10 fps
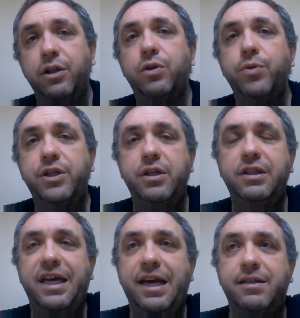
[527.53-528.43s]

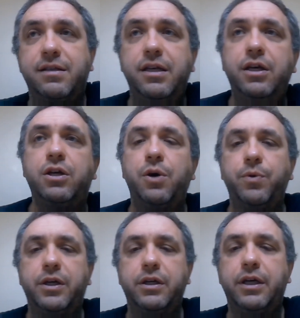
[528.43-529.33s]
increasing the AC,
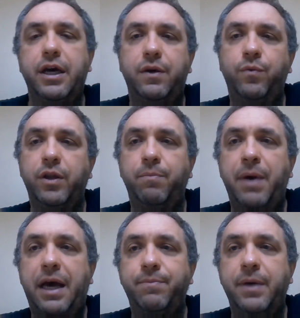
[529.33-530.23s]
going again with
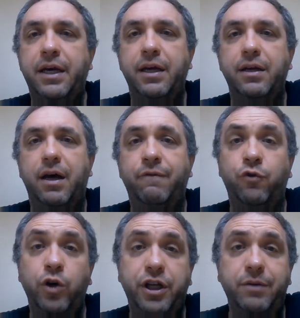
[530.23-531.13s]
Batman
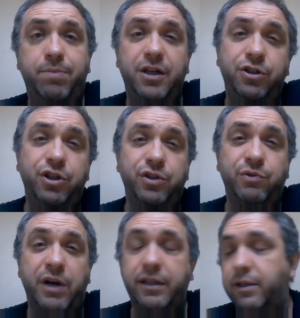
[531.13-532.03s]
avoiding
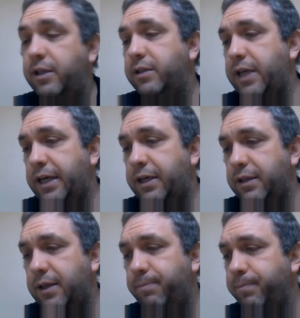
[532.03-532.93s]
punches rather than taking them.